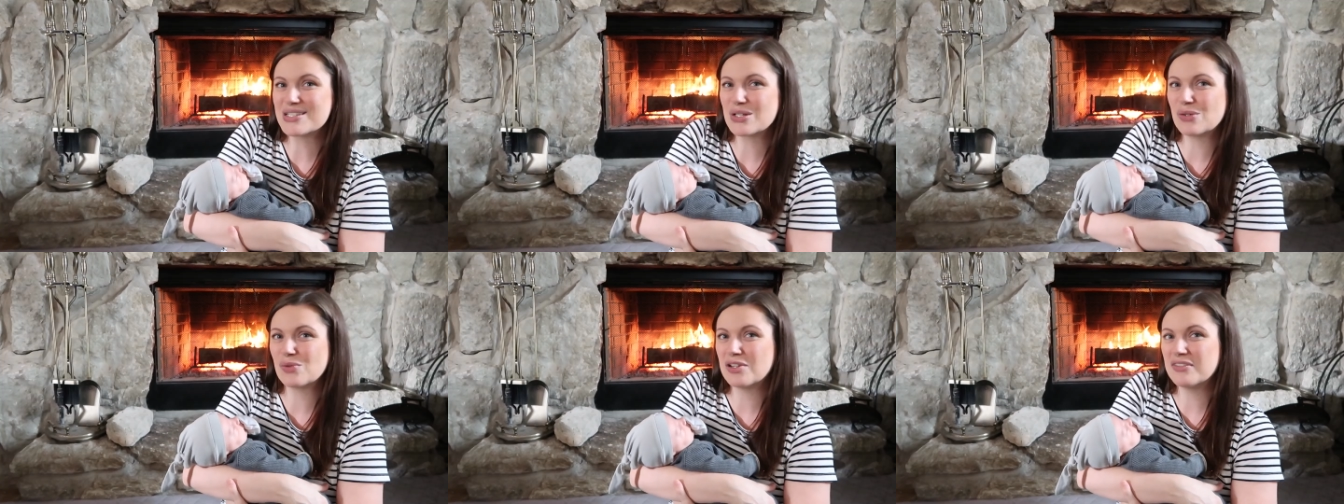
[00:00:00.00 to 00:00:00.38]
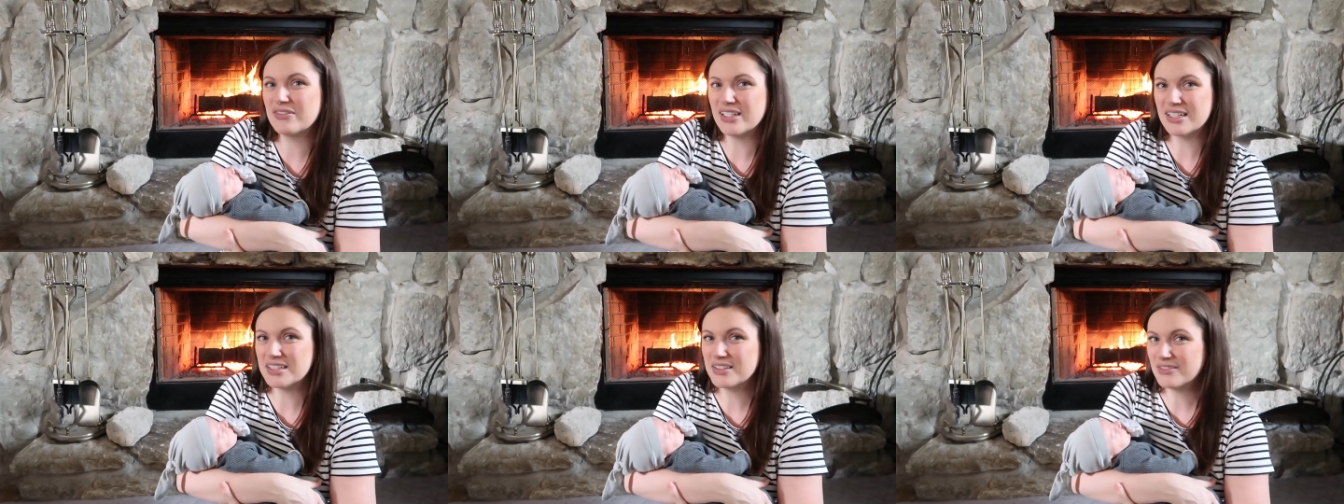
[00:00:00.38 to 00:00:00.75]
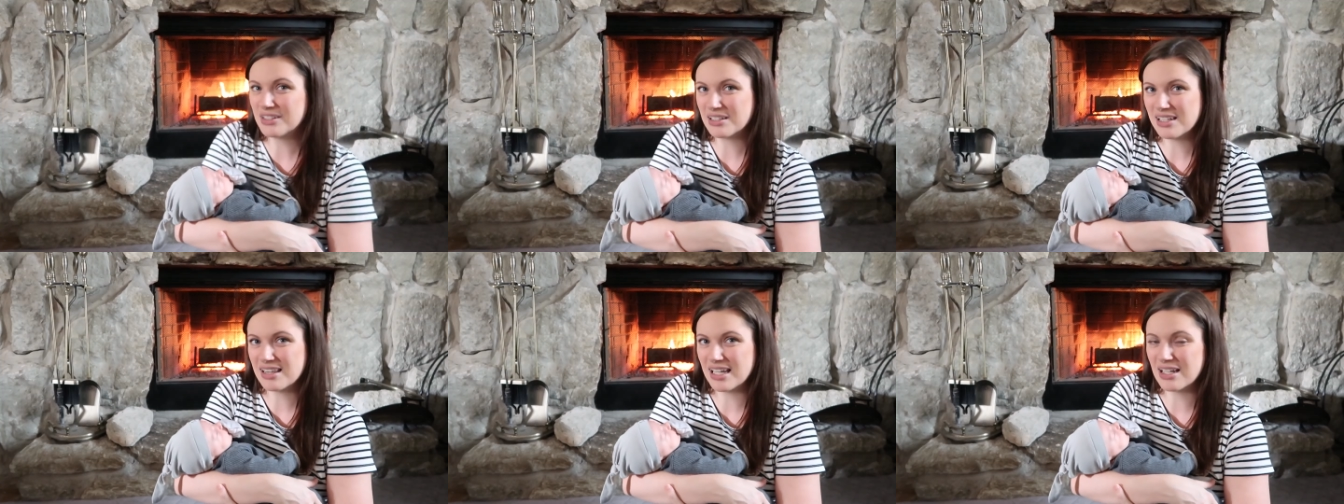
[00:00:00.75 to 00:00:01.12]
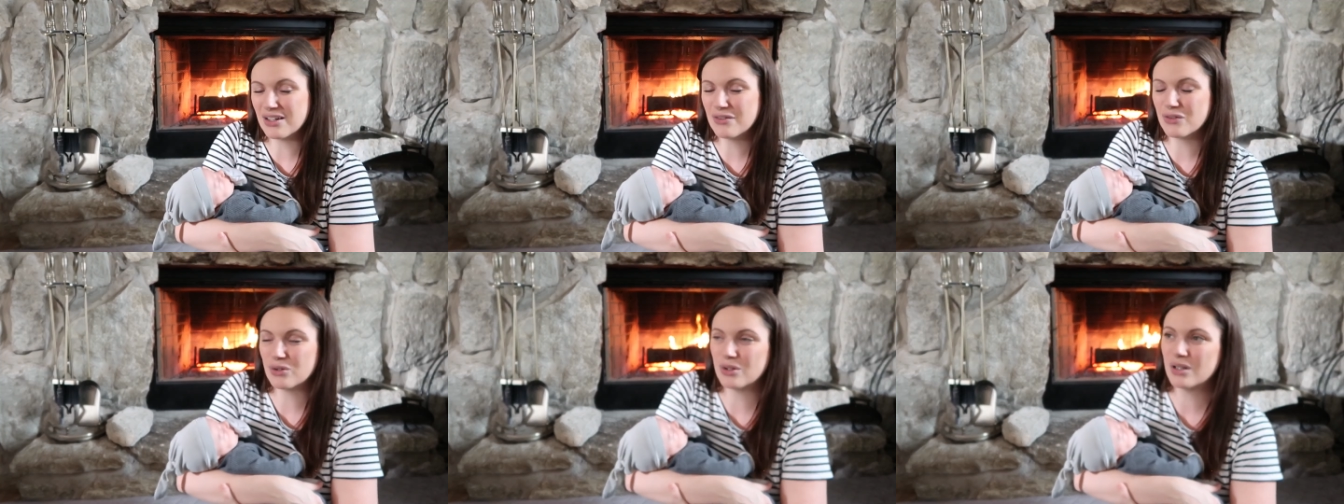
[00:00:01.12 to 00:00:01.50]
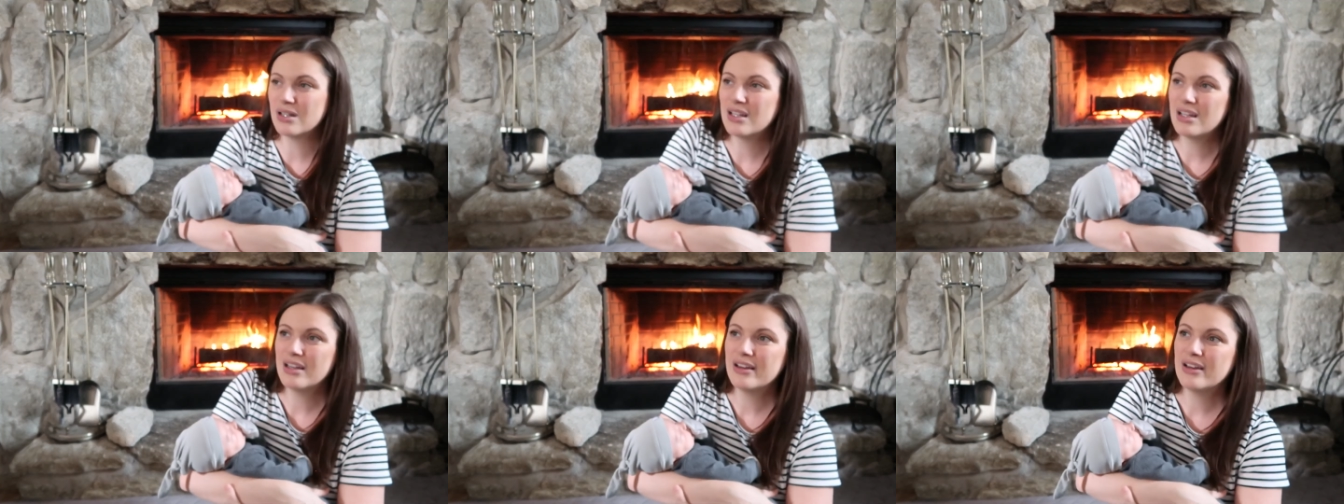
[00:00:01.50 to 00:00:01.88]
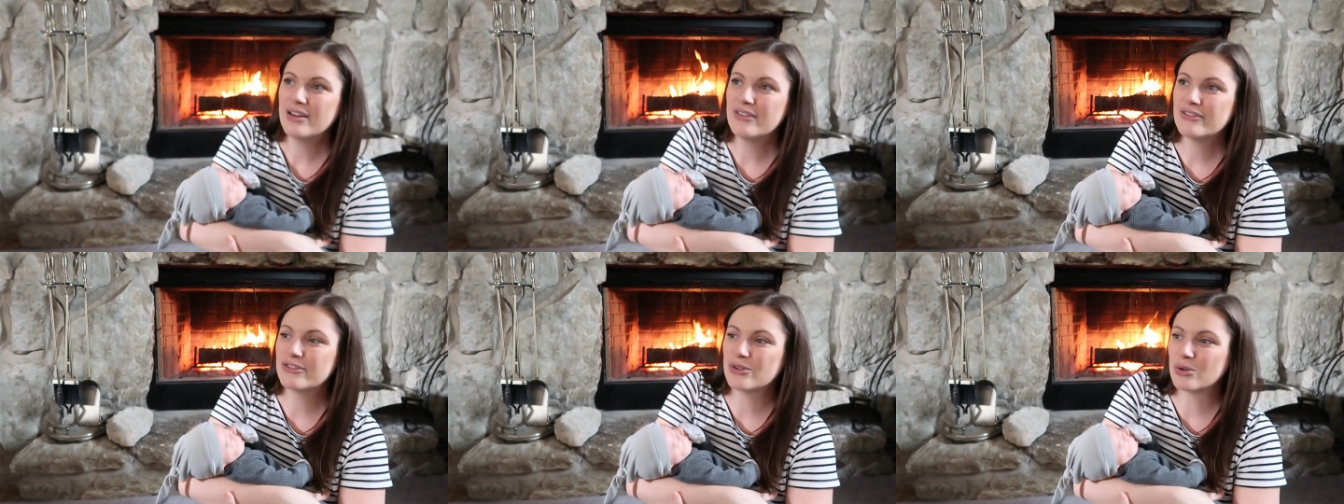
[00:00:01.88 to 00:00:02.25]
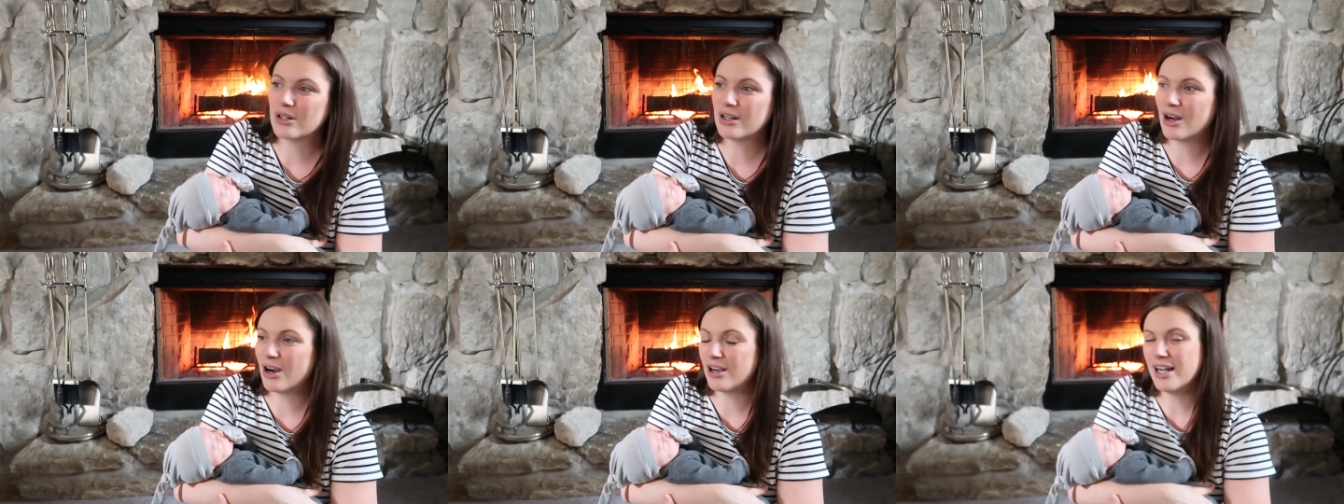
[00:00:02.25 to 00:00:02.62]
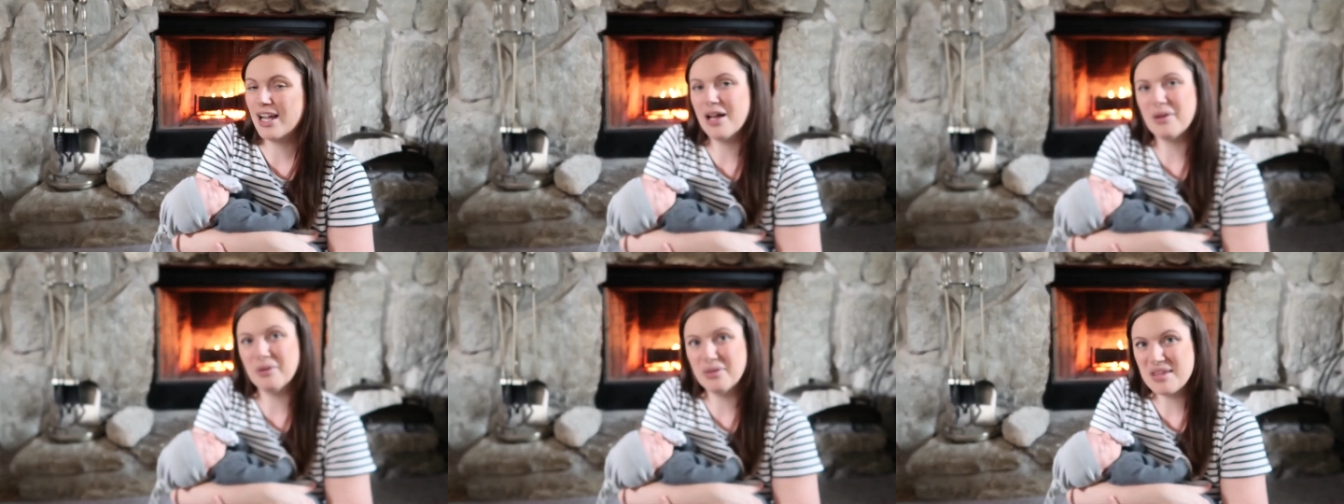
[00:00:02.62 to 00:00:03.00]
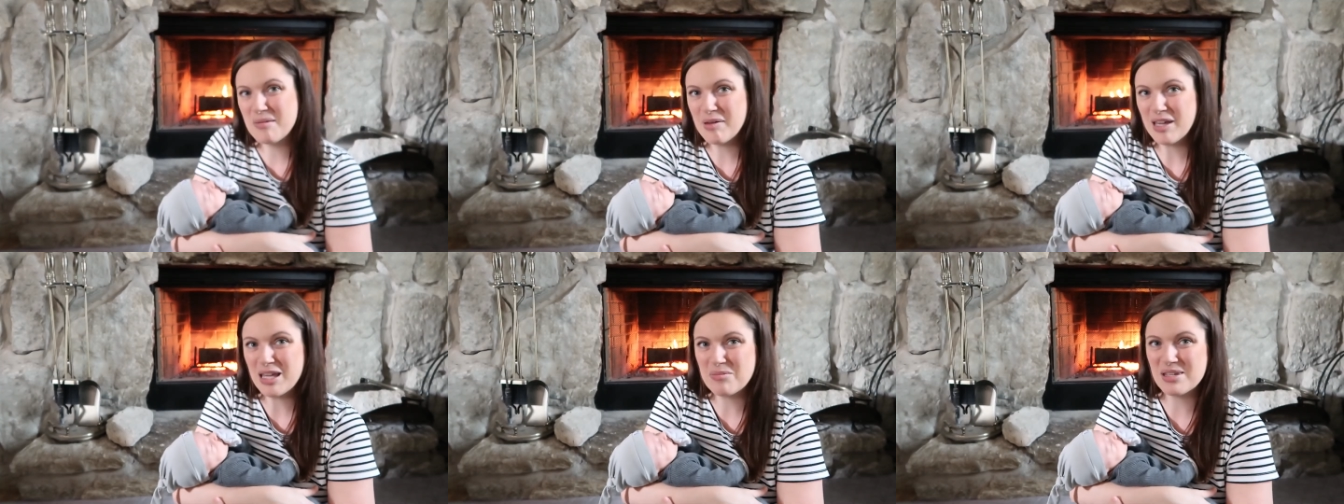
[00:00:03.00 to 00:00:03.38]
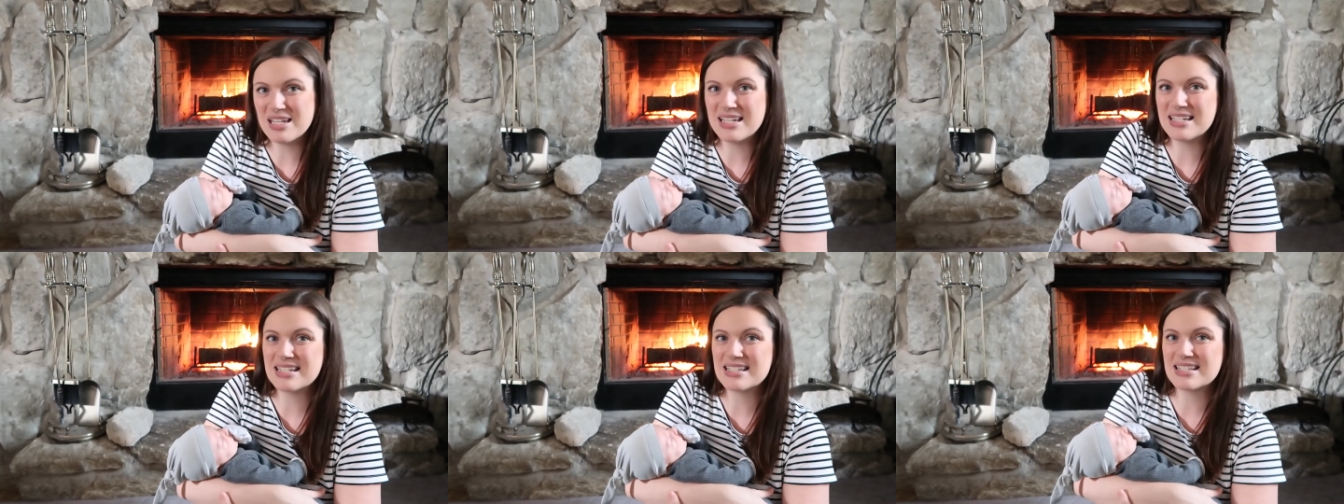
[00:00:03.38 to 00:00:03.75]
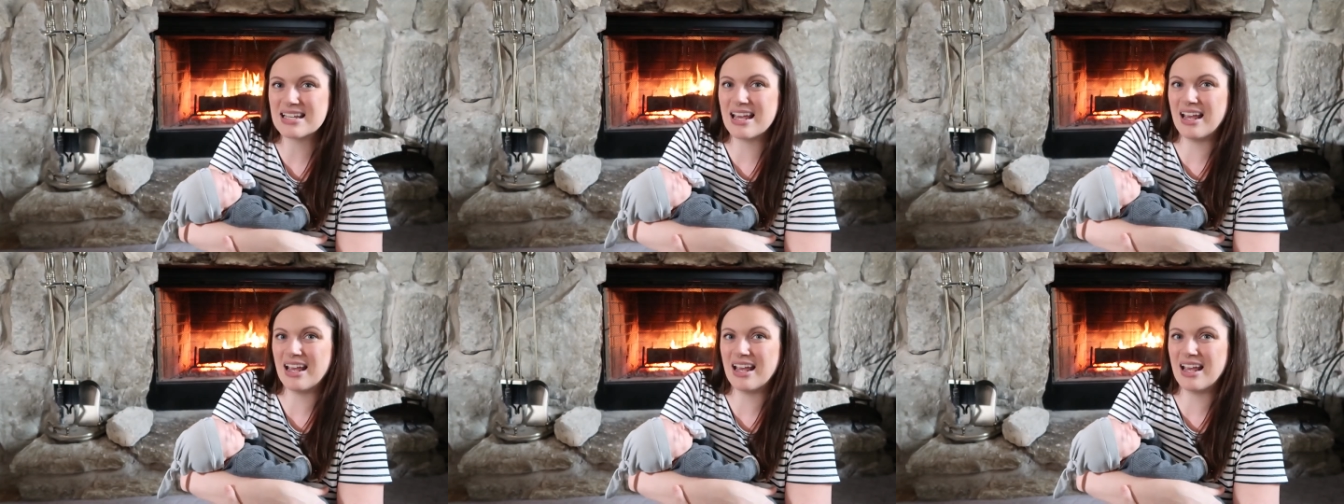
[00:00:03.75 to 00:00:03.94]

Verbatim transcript: So we're very, very thankful for our healthy babies